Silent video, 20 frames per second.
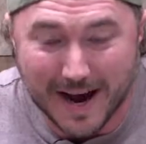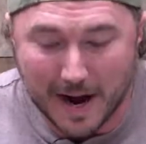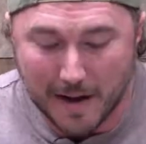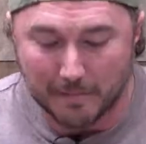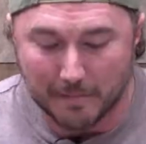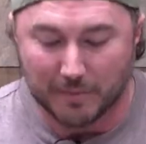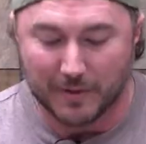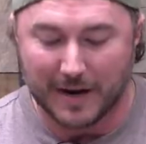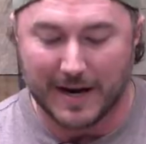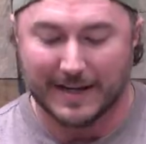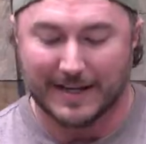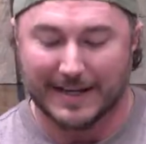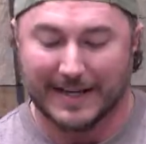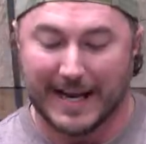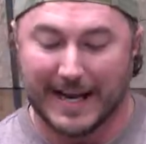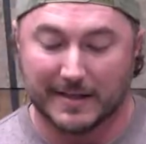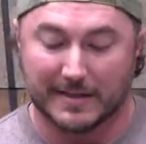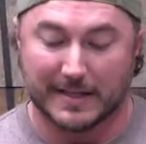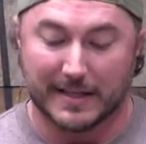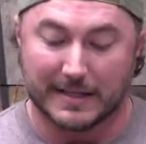I'm Brandon,
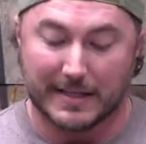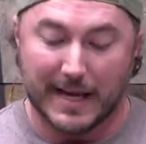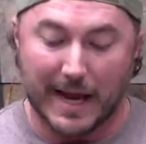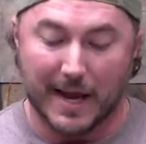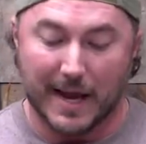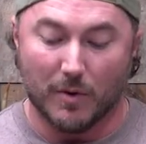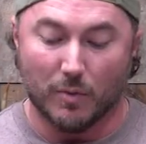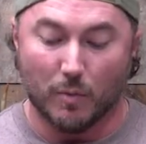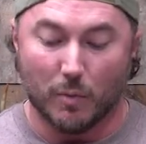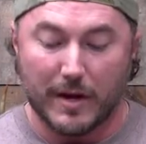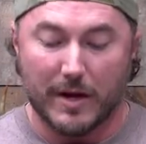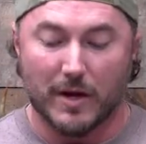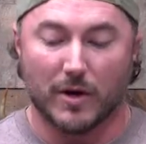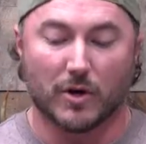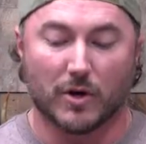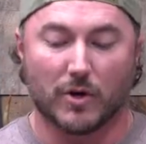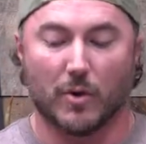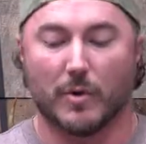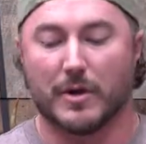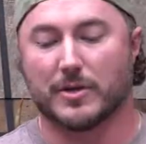and today we
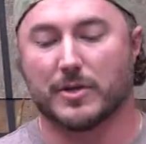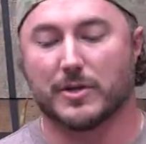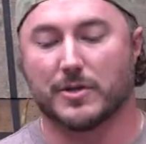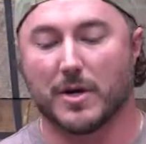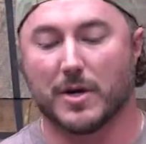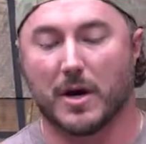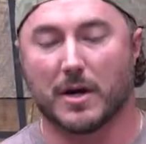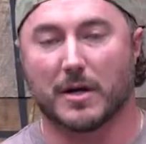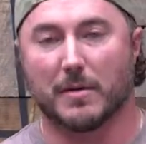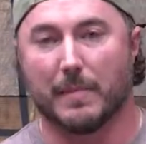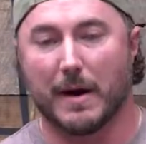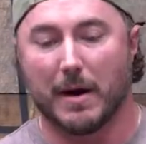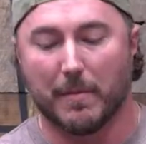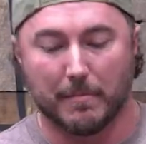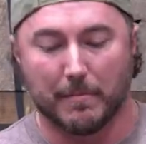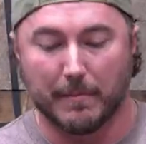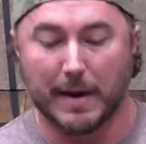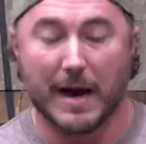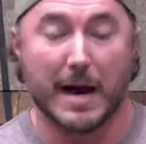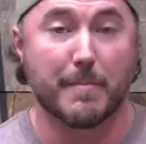are going to talk
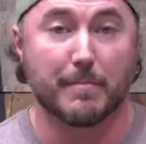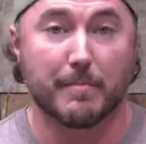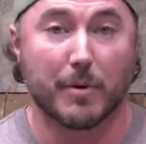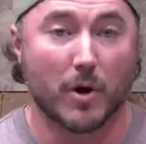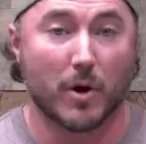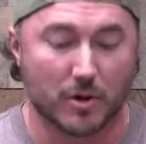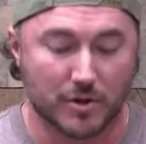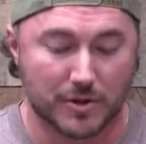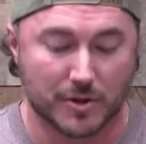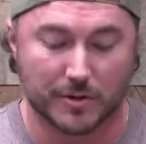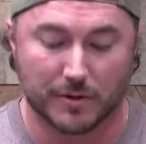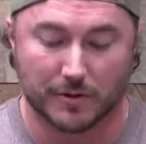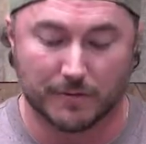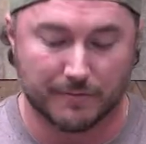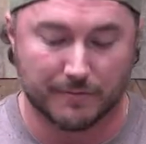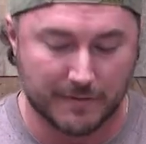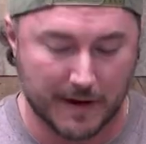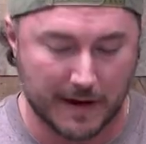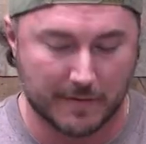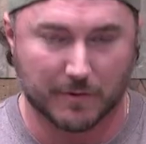about my personal
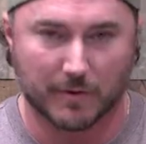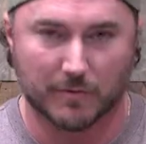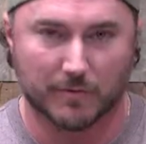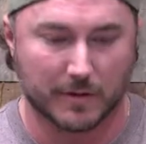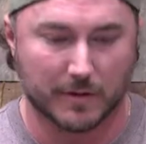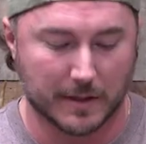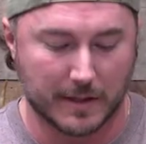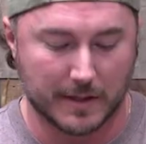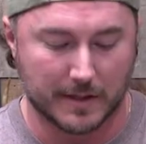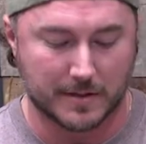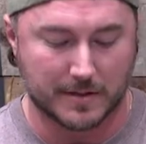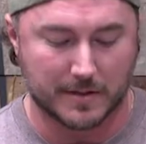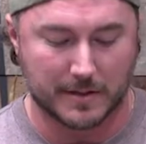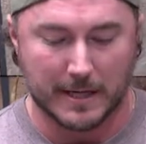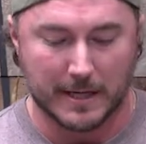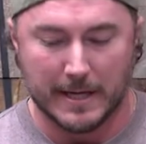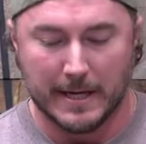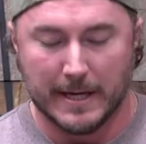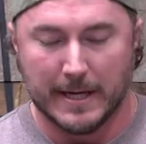favorite release